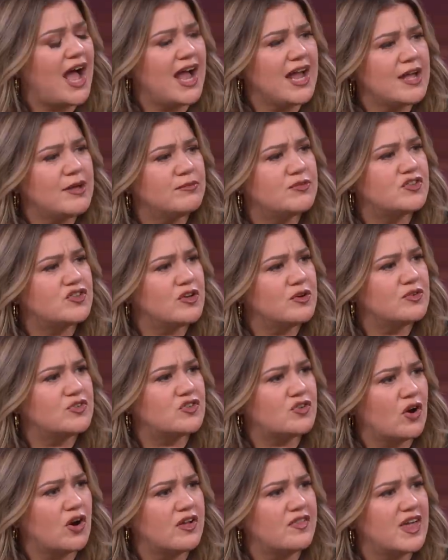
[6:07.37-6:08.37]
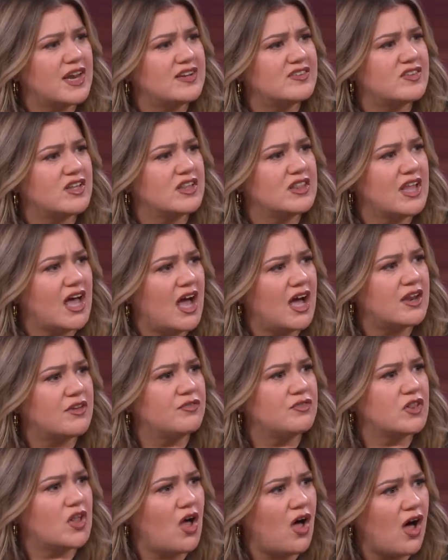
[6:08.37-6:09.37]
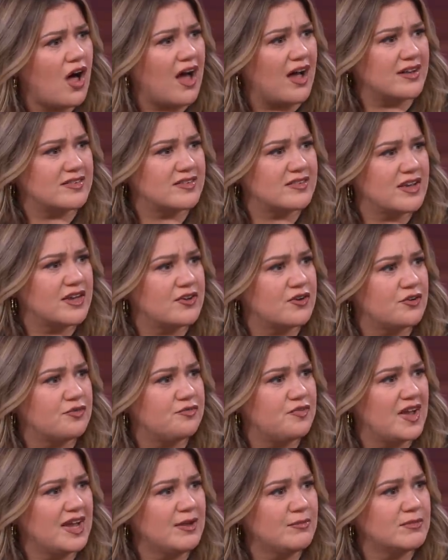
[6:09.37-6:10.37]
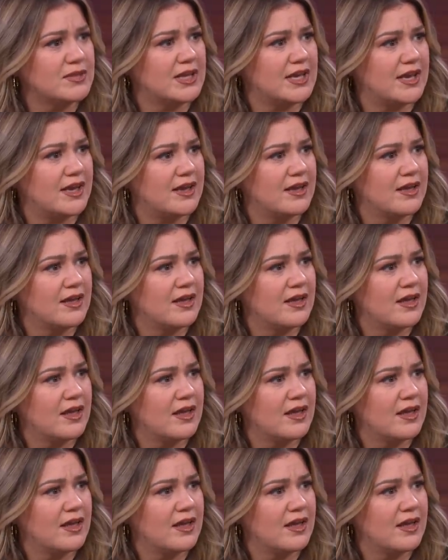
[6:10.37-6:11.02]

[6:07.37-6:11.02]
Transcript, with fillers: I am so sorry. That is a lot of loss in your family.